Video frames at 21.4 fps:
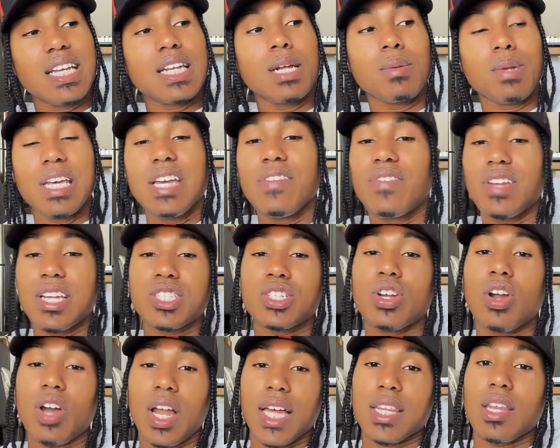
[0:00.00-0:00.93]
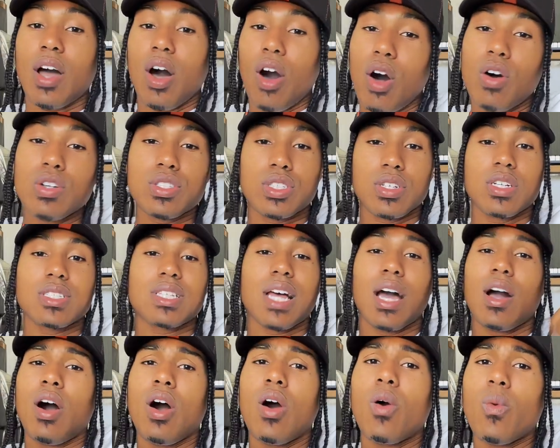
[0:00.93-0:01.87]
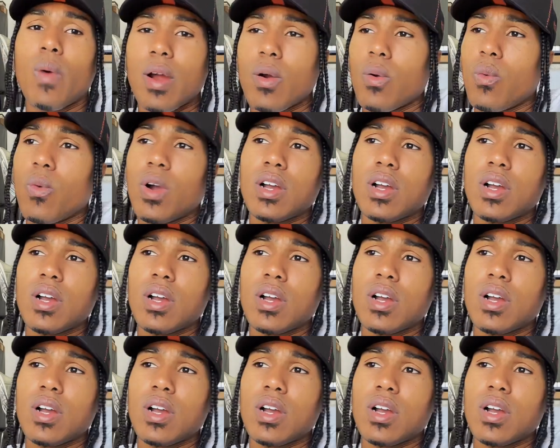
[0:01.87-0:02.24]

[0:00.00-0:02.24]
They're engaged. He ended up leaving this girl at the altar.